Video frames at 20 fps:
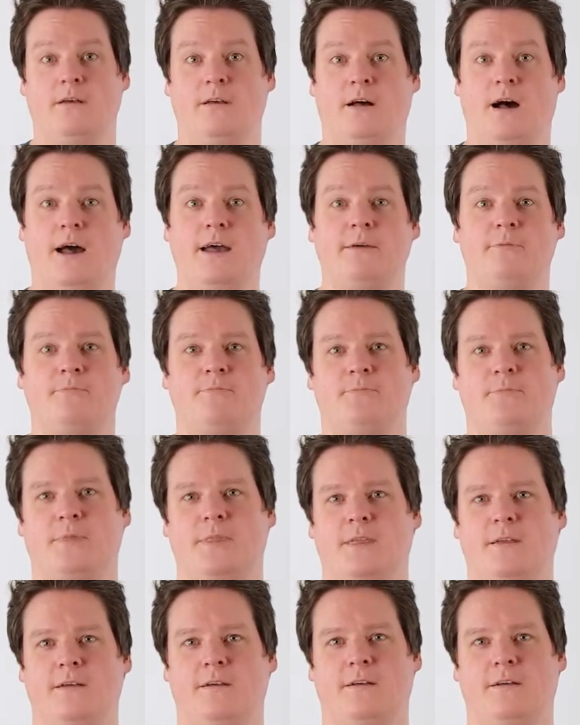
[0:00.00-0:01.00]
Hi,
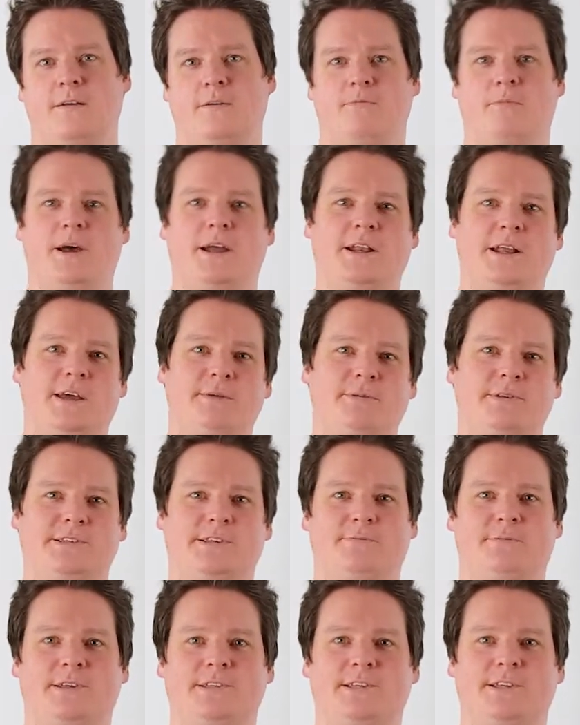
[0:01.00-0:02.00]
my name is
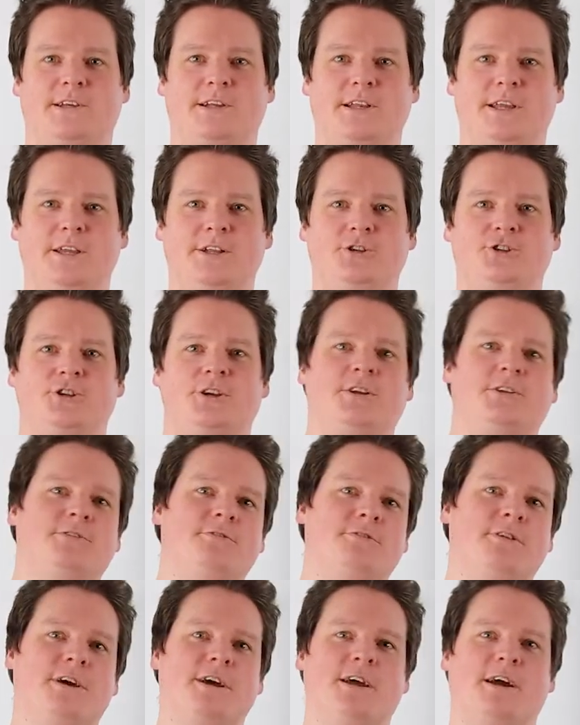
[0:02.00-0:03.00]
Sebastian Klietsch and
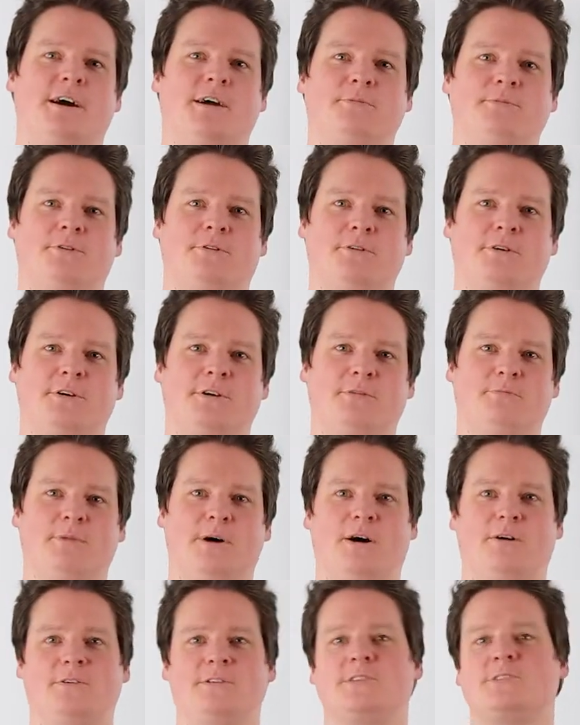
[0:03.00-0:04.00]
today I'm talking
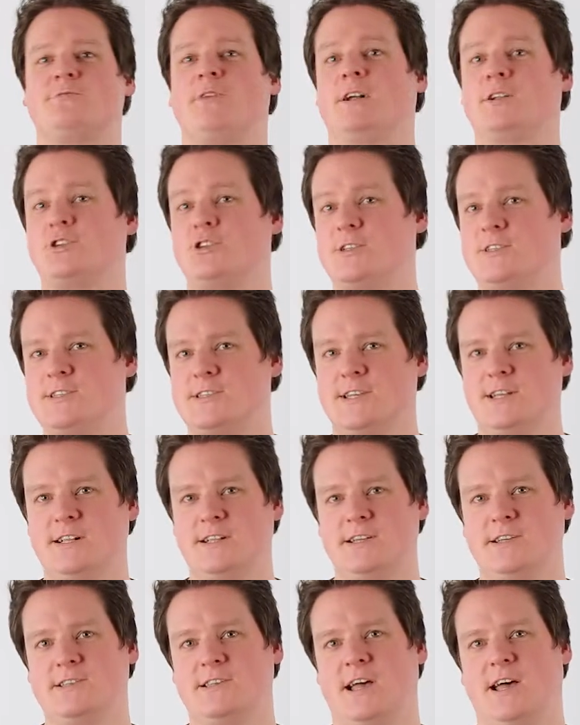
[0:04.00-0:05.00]
about structural steel
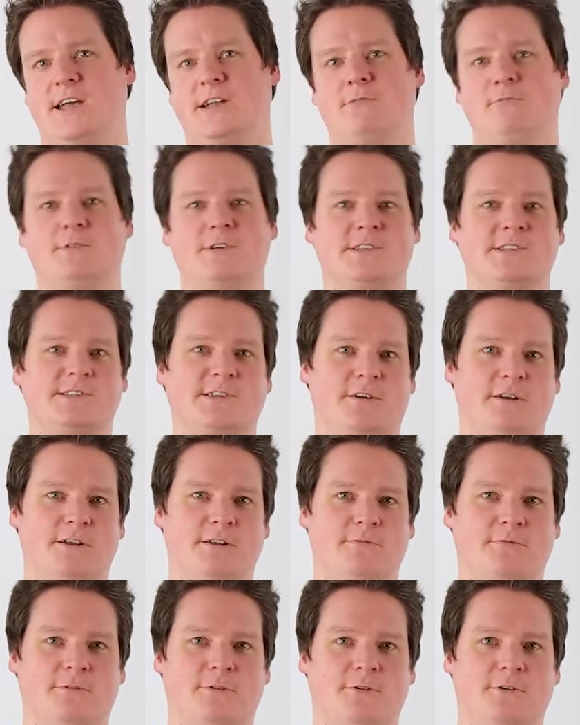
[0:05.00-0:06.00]
design with
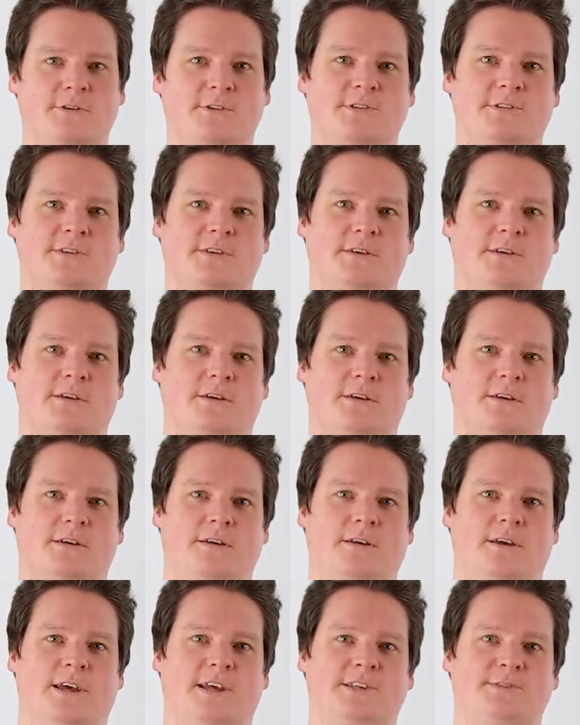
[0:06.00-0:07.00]
SolidWorks,
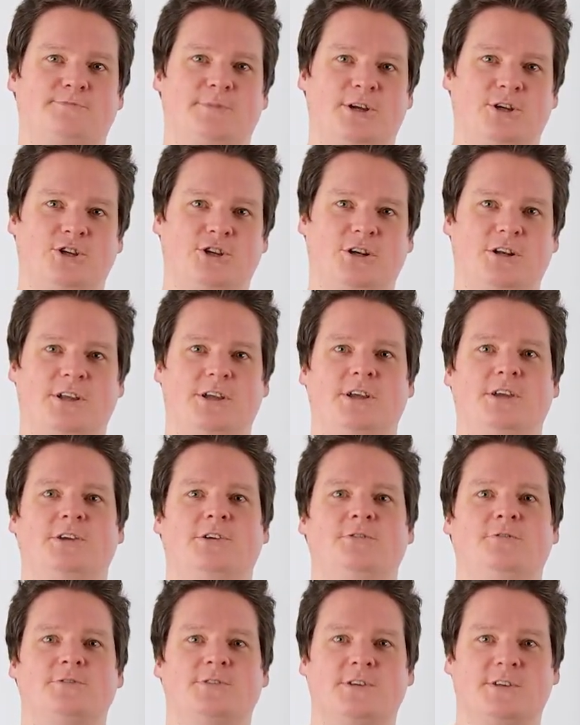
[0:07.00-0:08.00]
especially
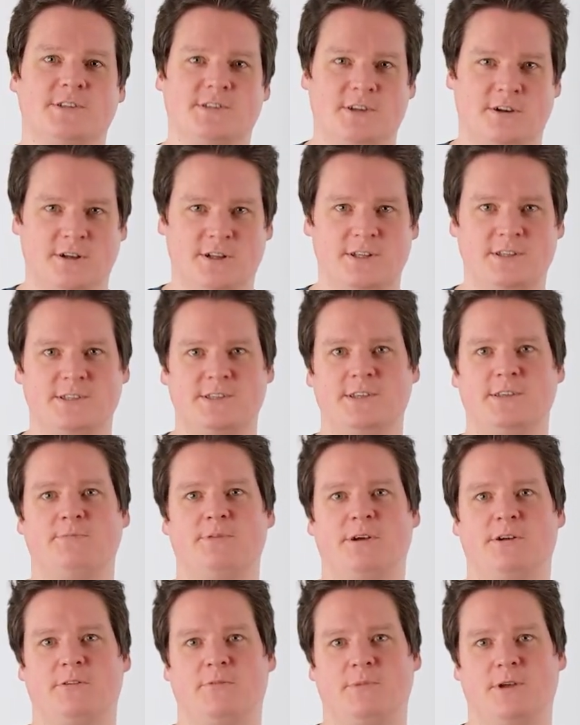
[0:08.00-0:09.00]
using solid steel
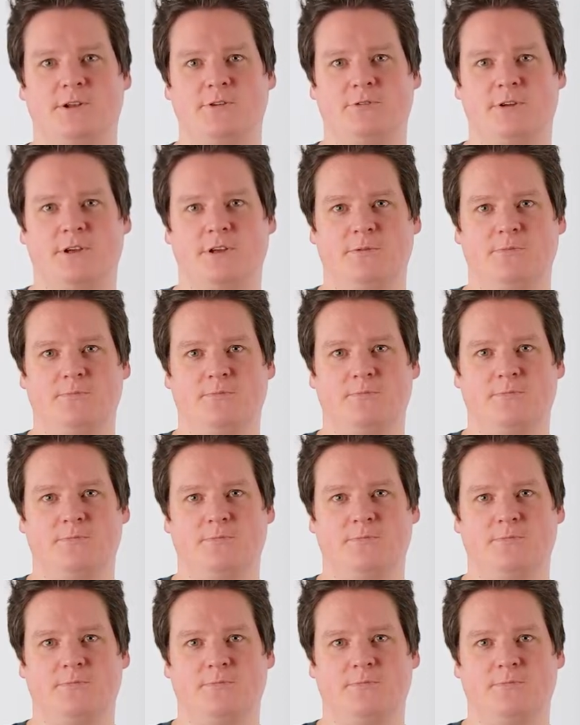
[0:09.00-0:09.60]
parametric.